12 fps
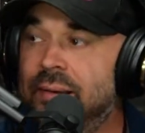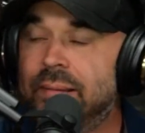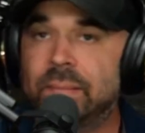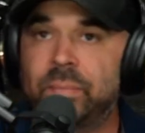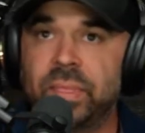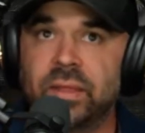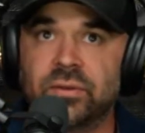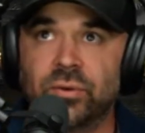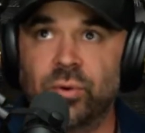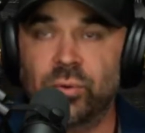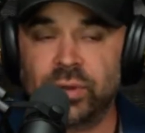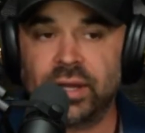Yep.
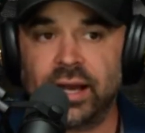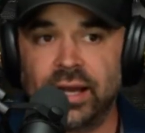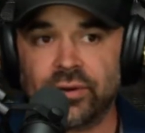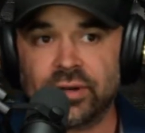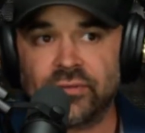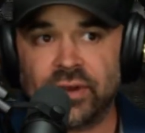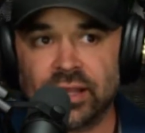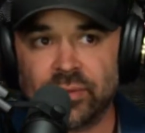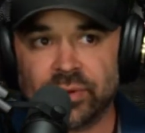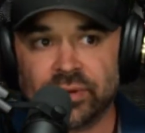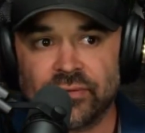So when we hire a developer,